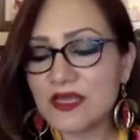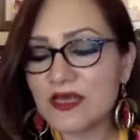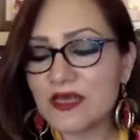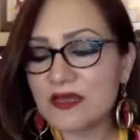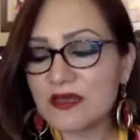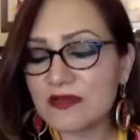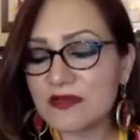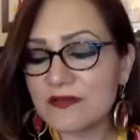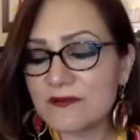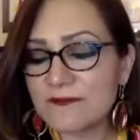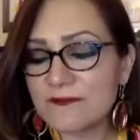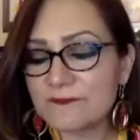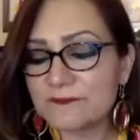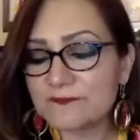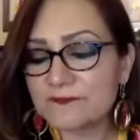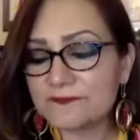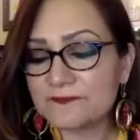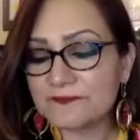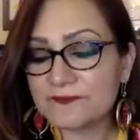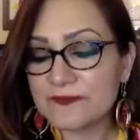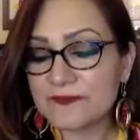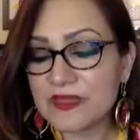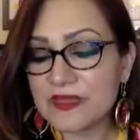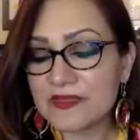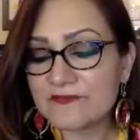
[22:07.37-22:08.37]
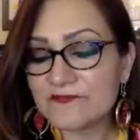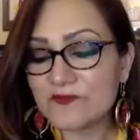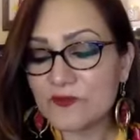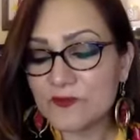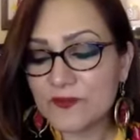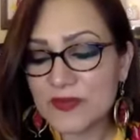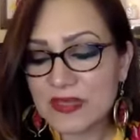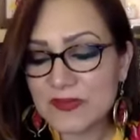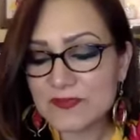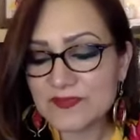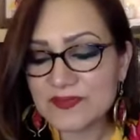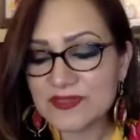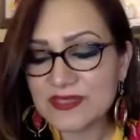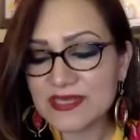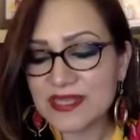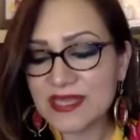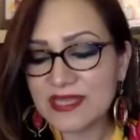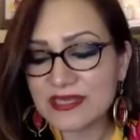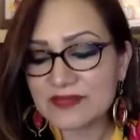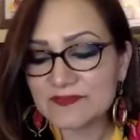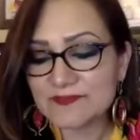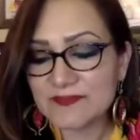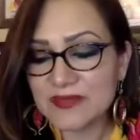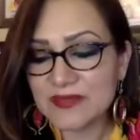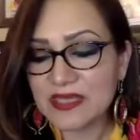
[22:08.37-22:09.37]
for people
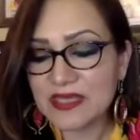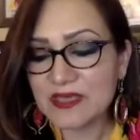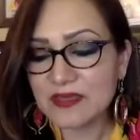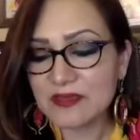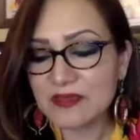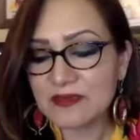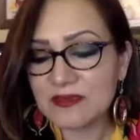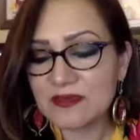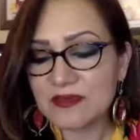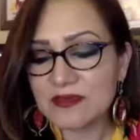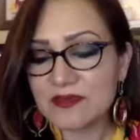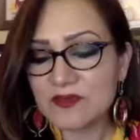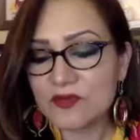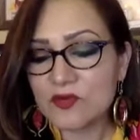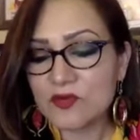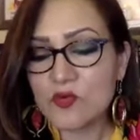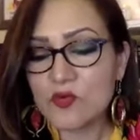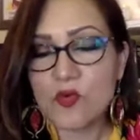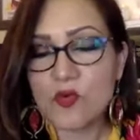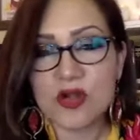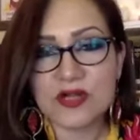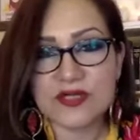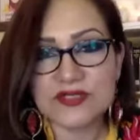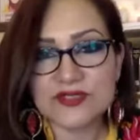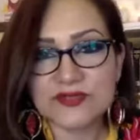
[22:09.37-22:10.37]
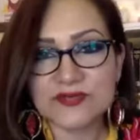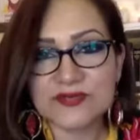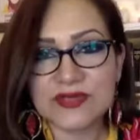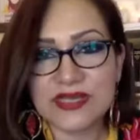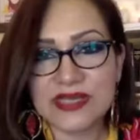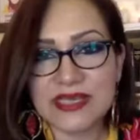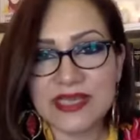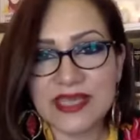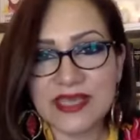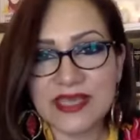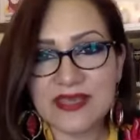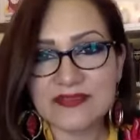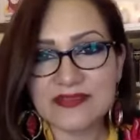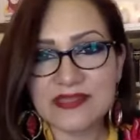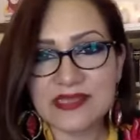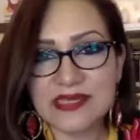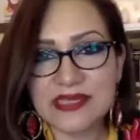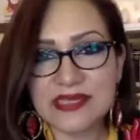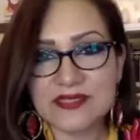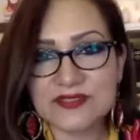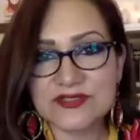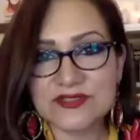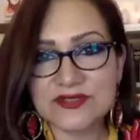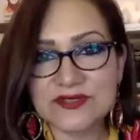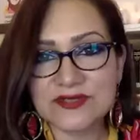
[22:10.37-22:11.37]
like me who want to regain their
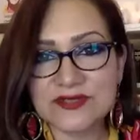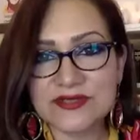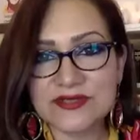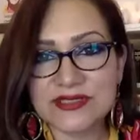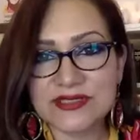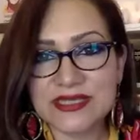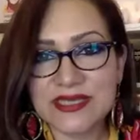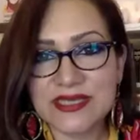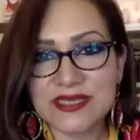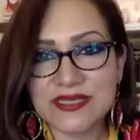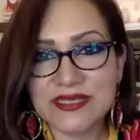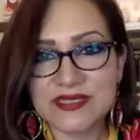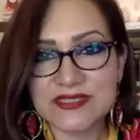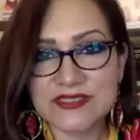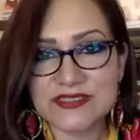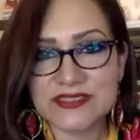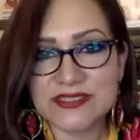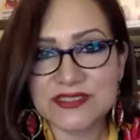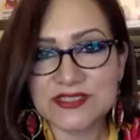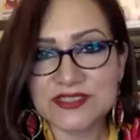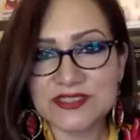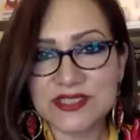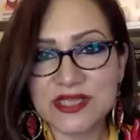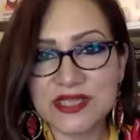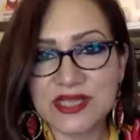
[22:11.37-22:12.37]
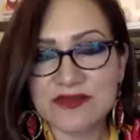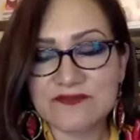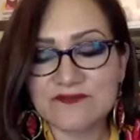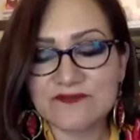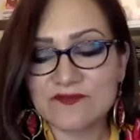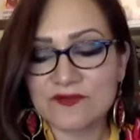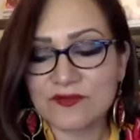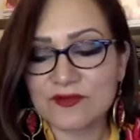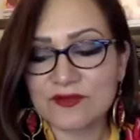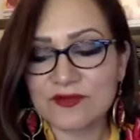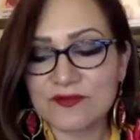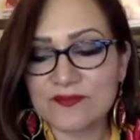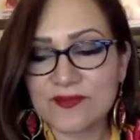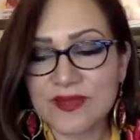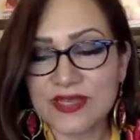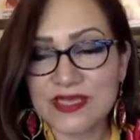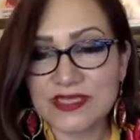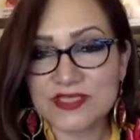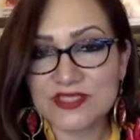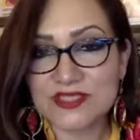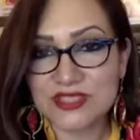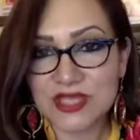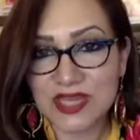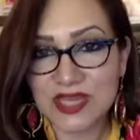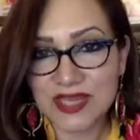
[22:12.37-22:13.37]
literary heritage and for my
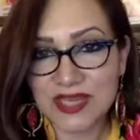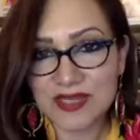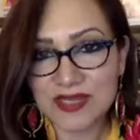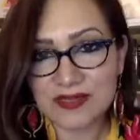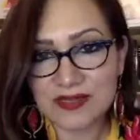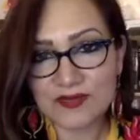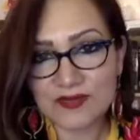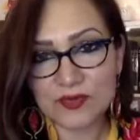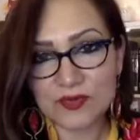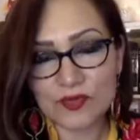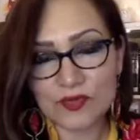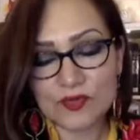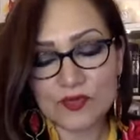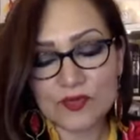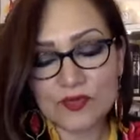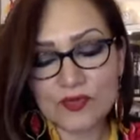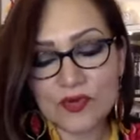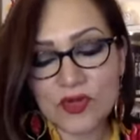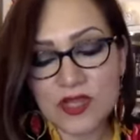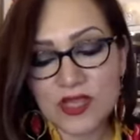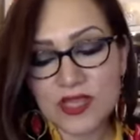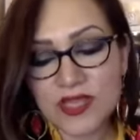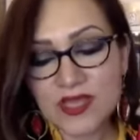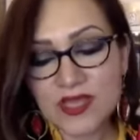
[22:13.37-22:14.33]
child who